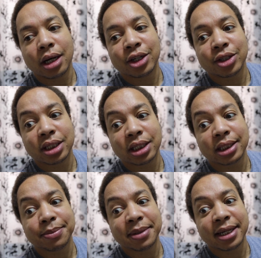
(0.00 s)
I just think
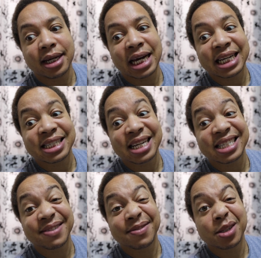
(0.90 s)
it's a bit
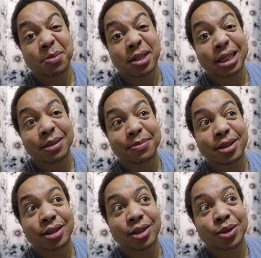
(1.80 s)
excessive
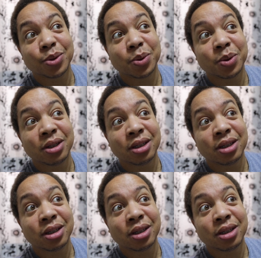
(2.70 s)
sometimes, you know.